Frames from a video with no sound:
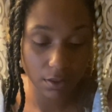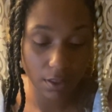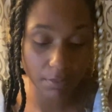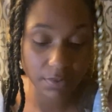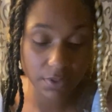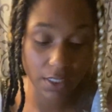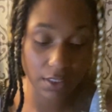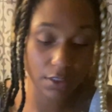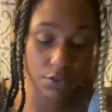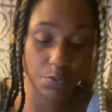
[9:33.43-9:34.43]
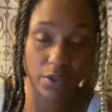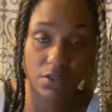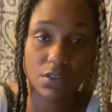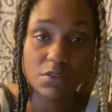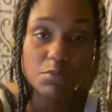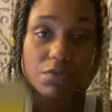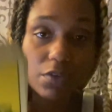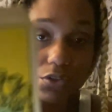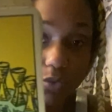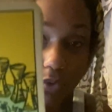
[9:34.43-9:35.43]
Upset that this person is
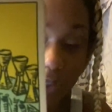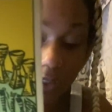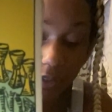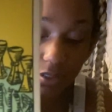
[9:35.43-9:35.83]
moving toward their